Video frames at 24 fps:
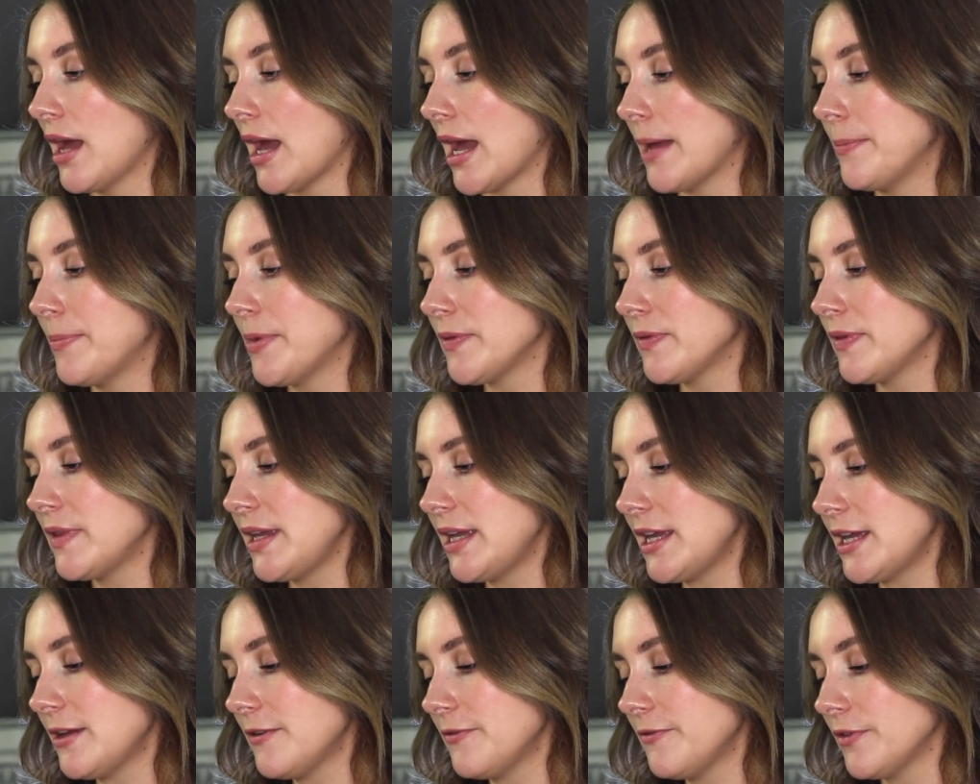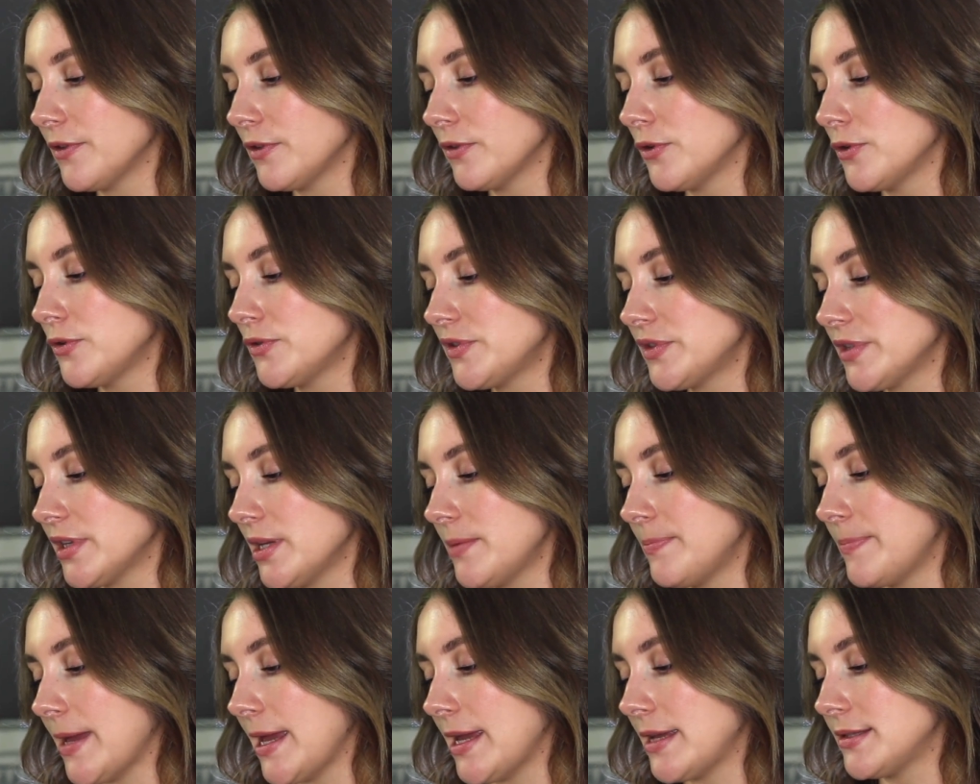I believe
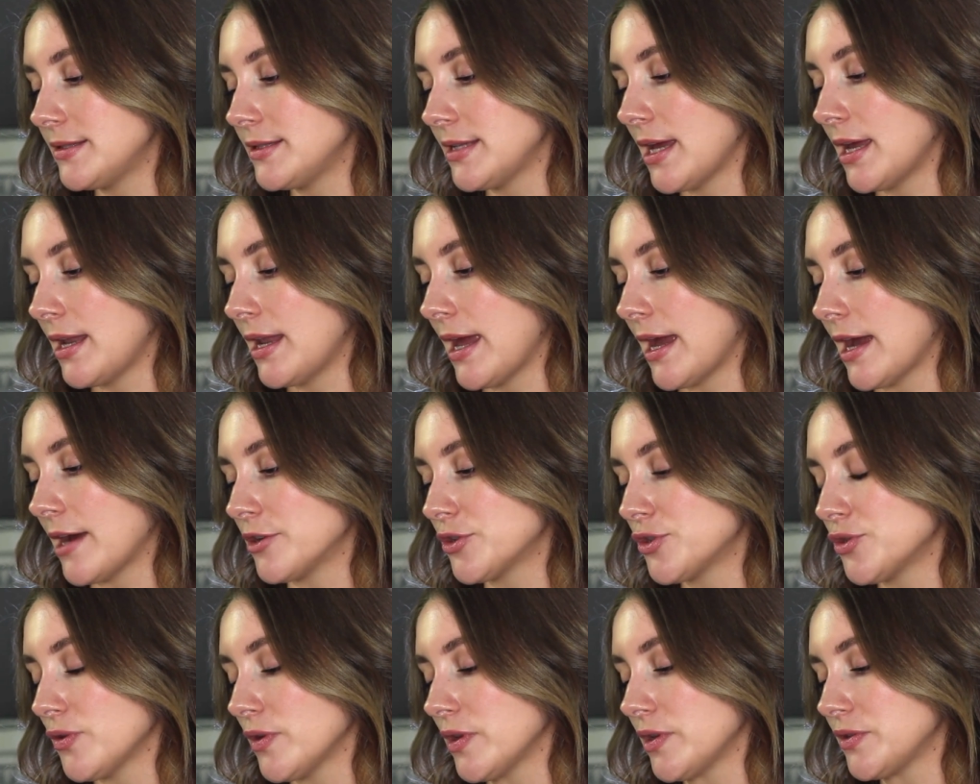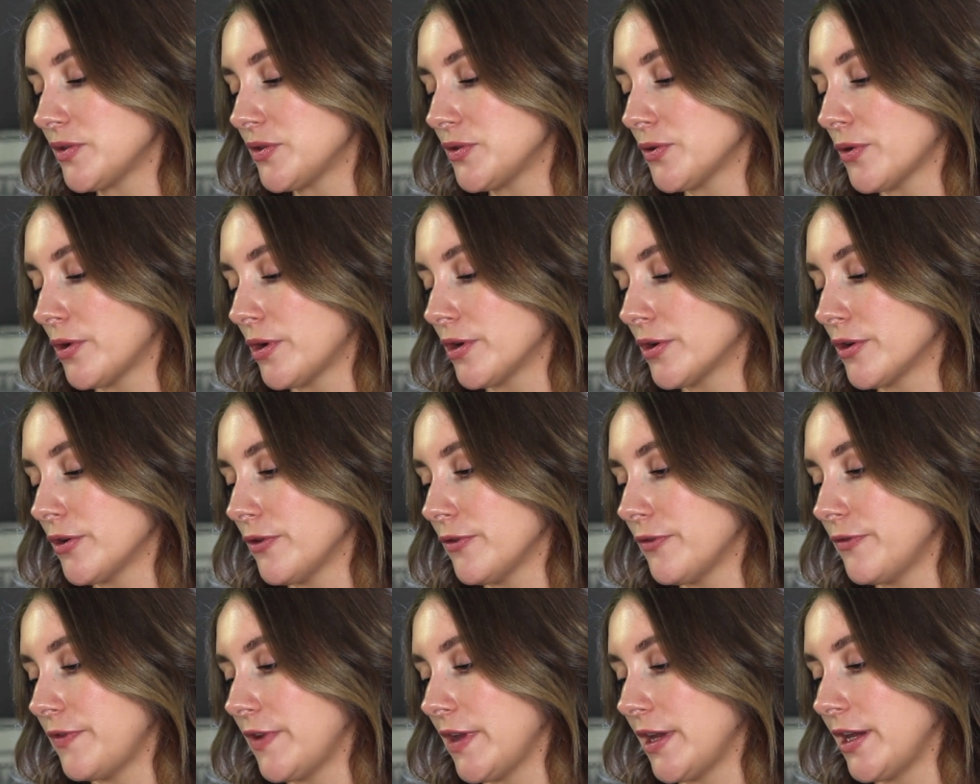loosely based on actual
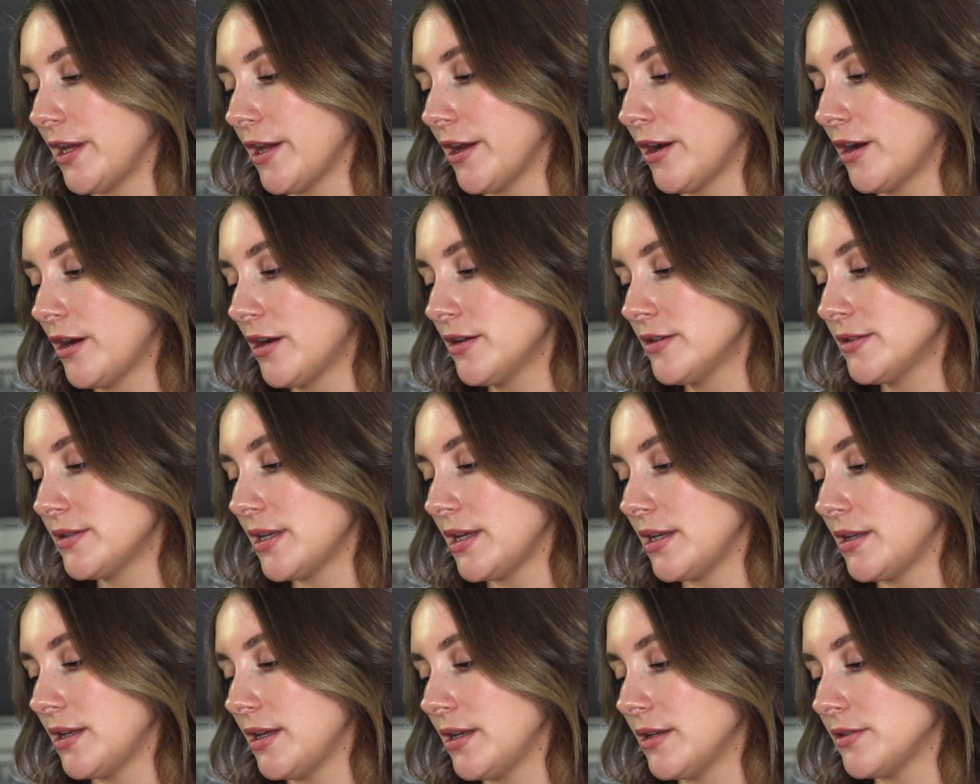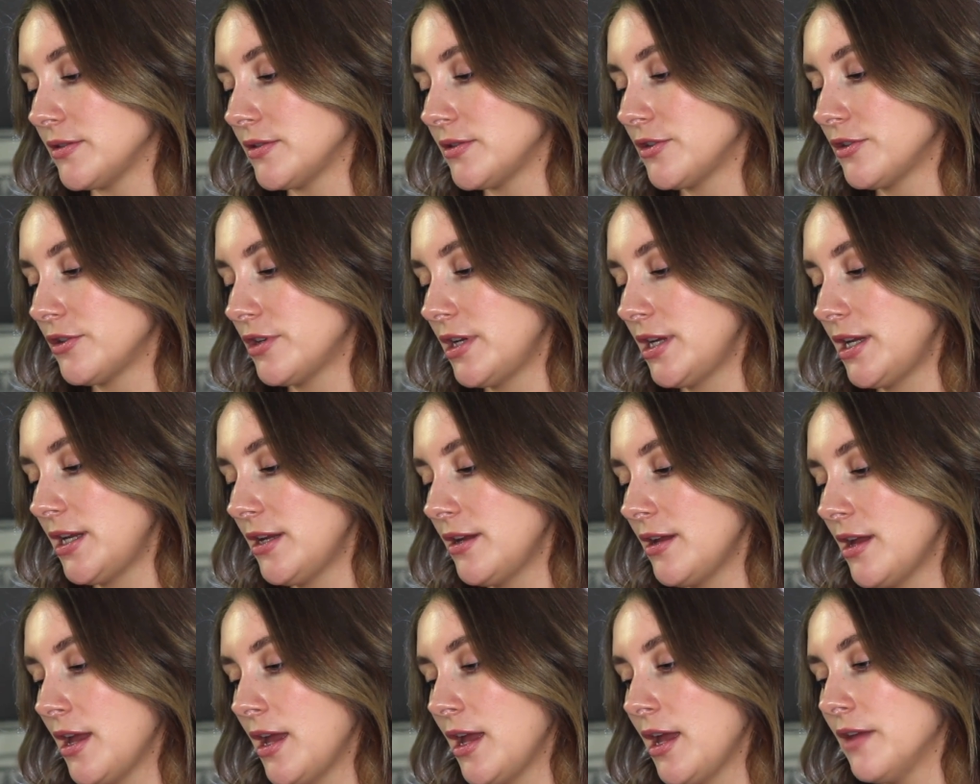historical figures in
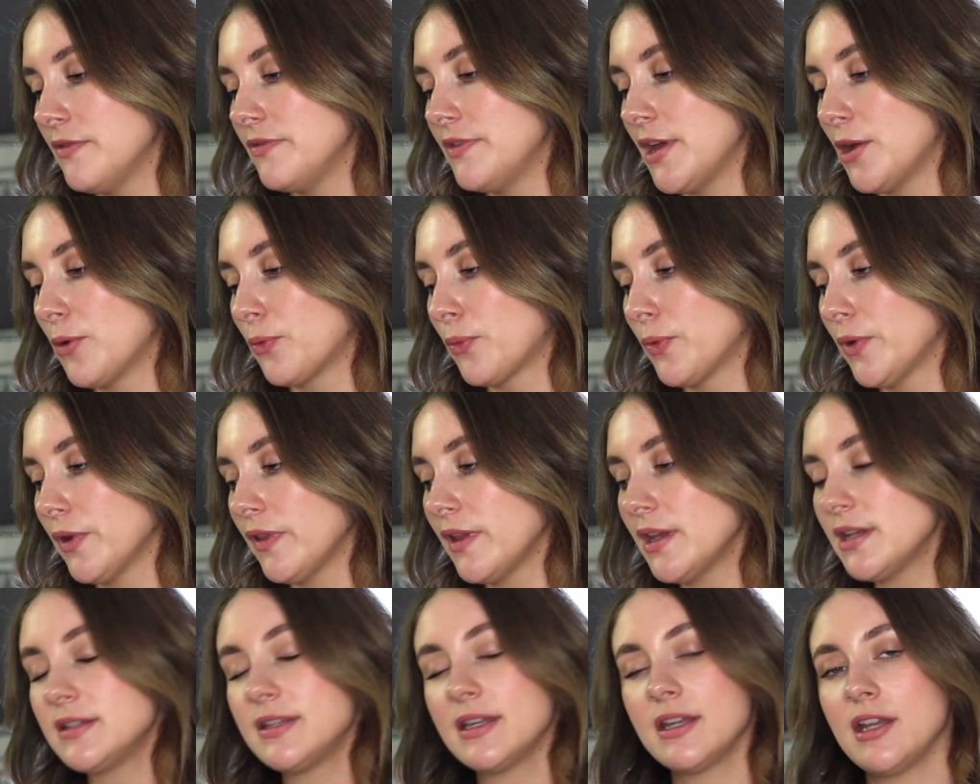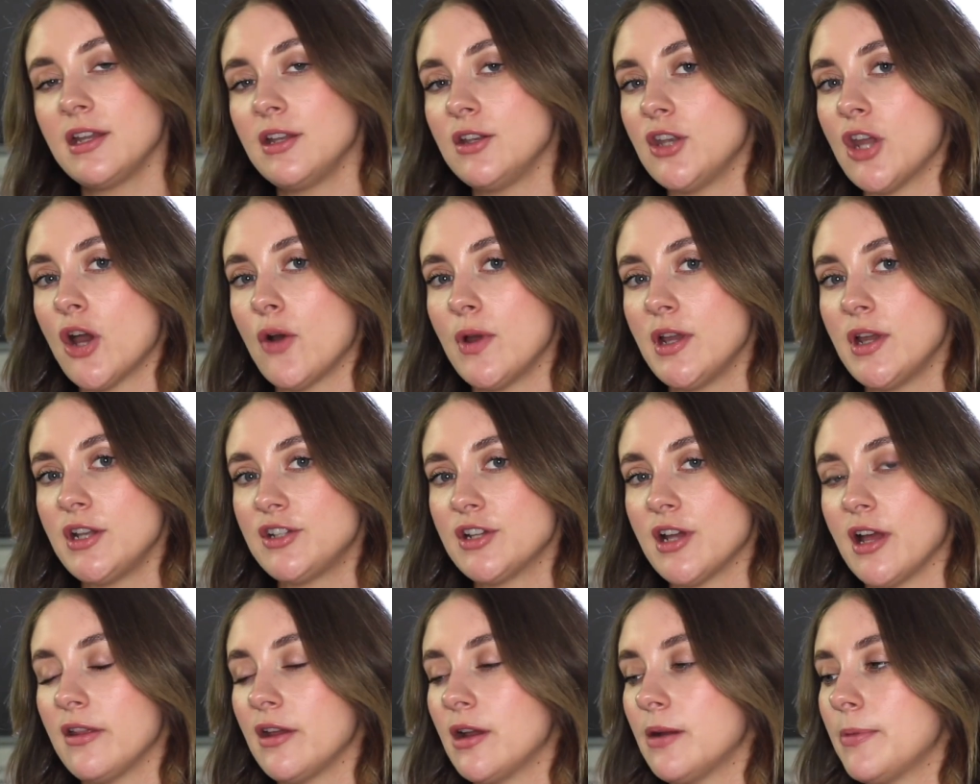history that really didn't know
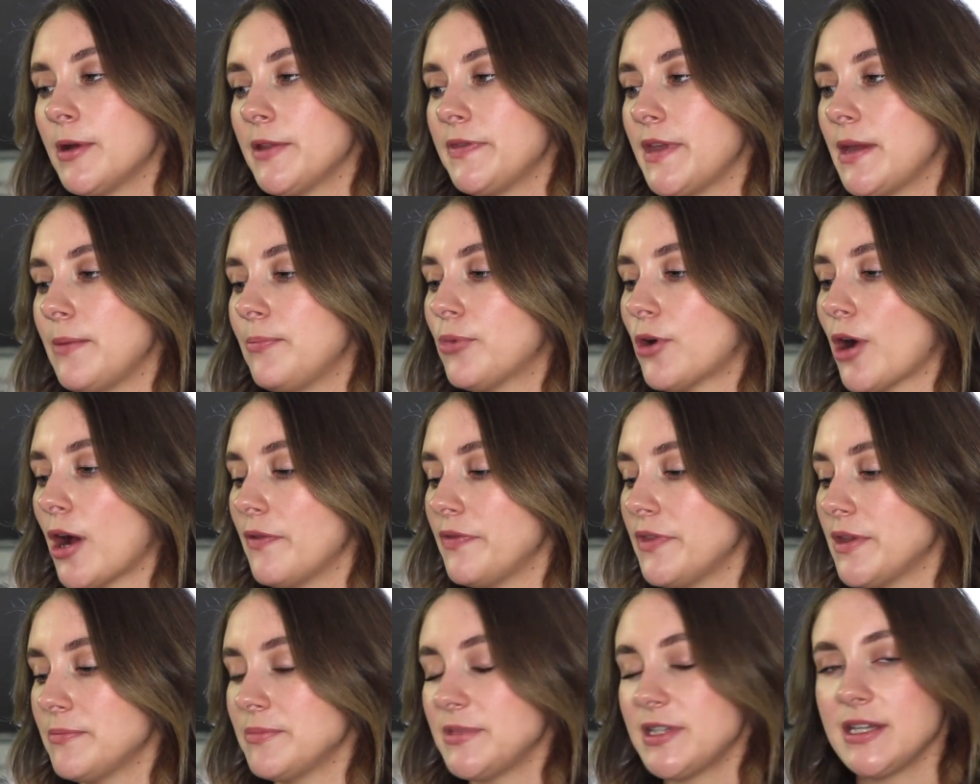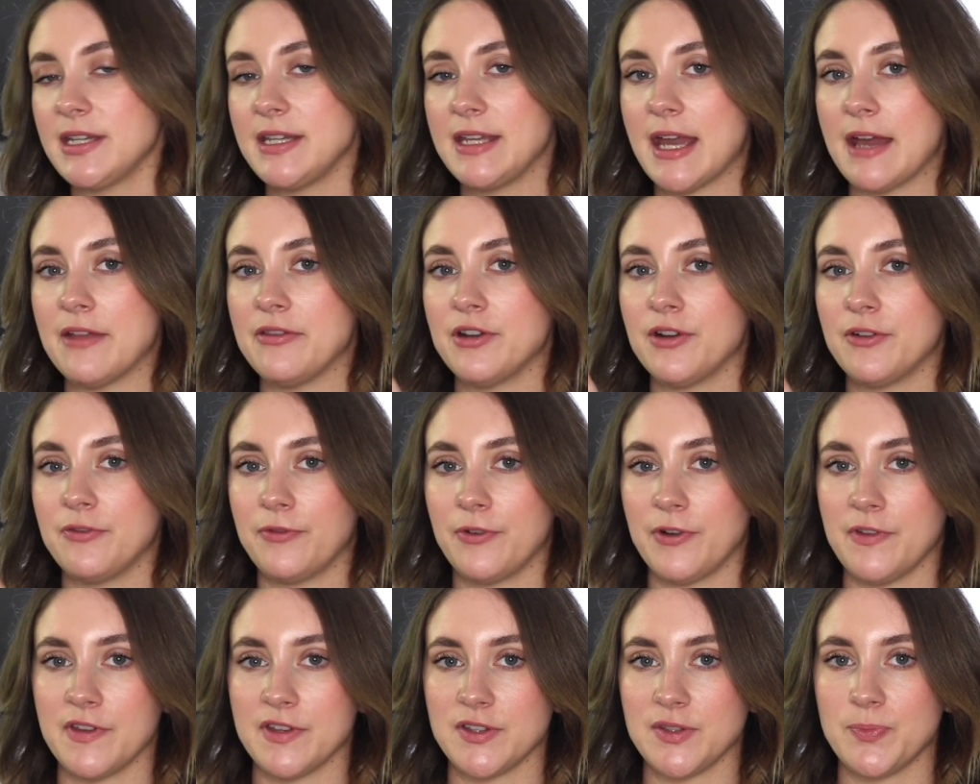each other, but they brought them together
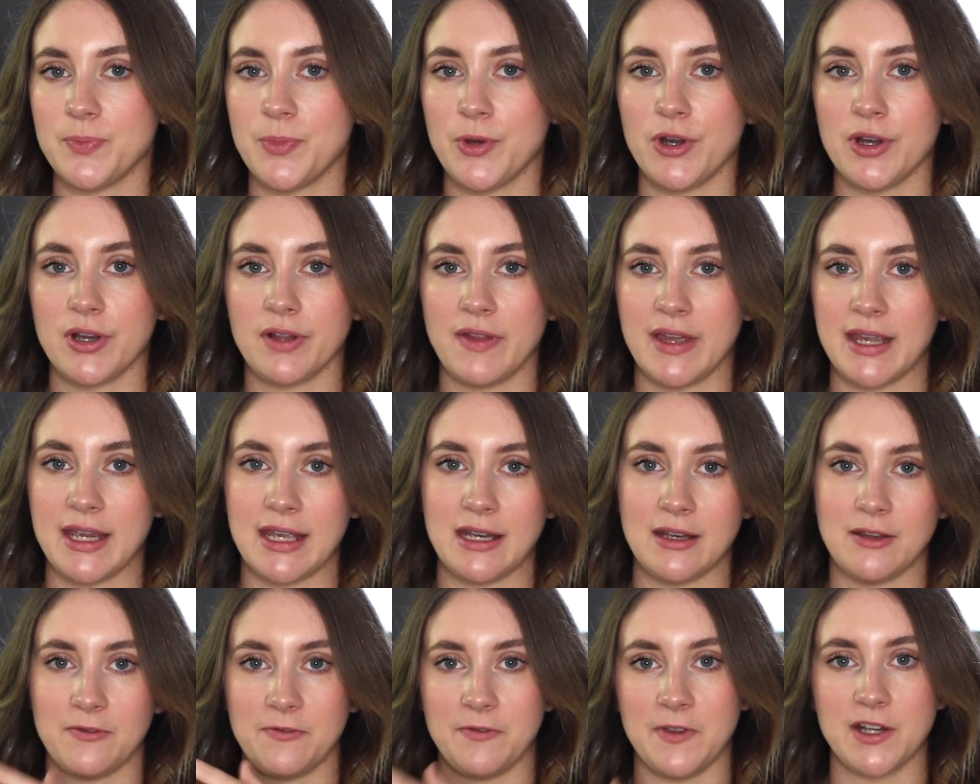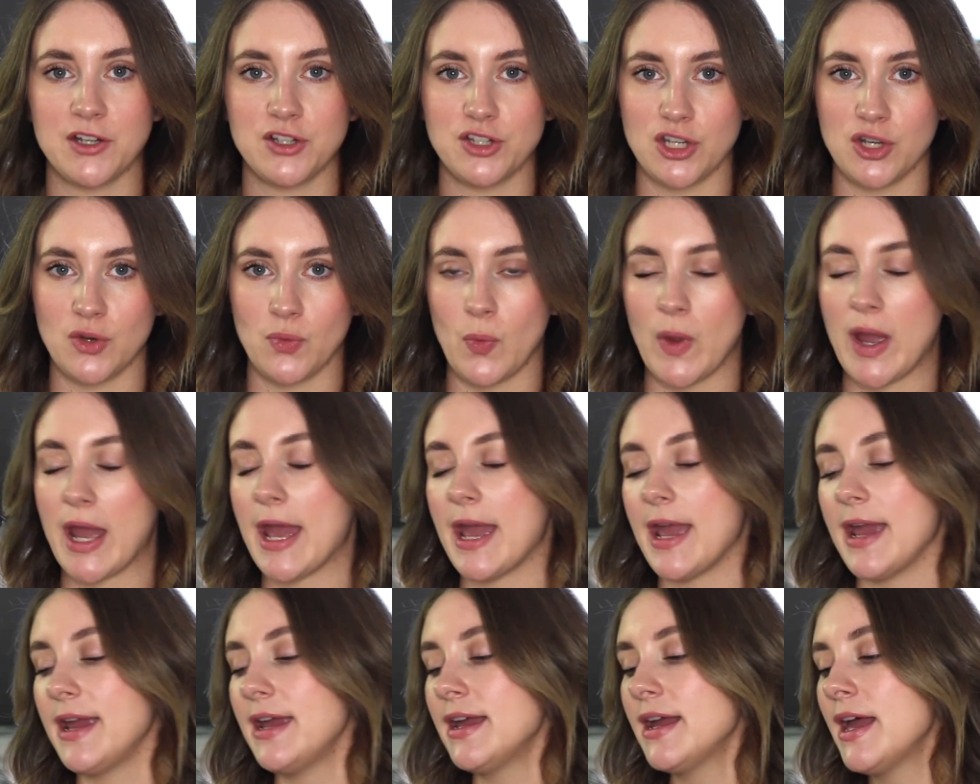for this book in a fiction
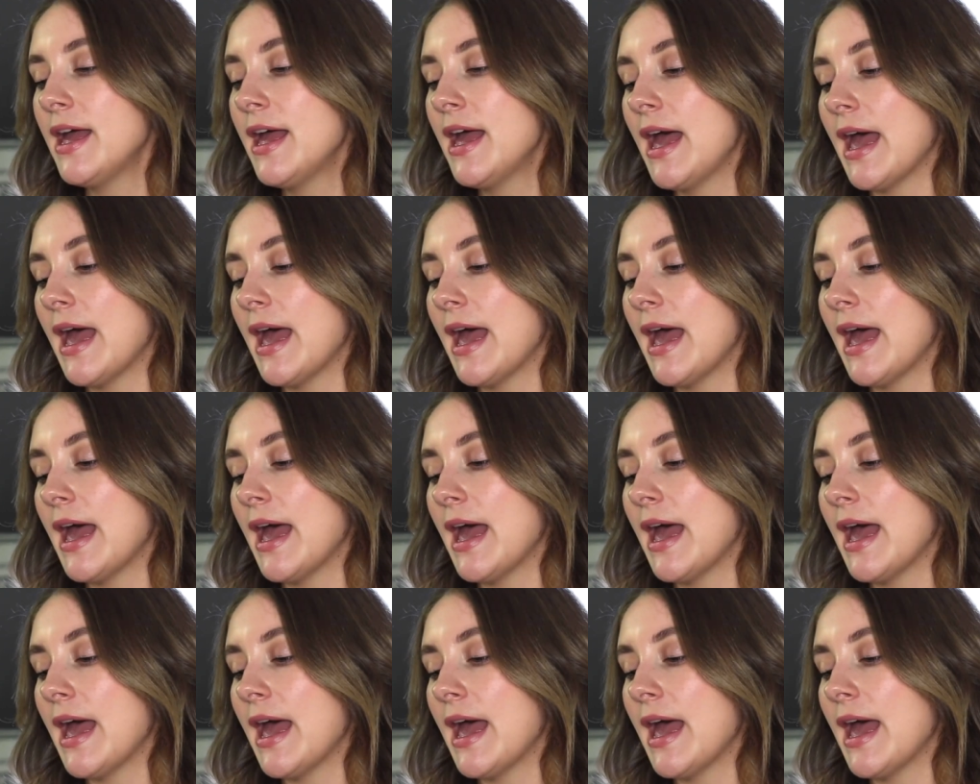way,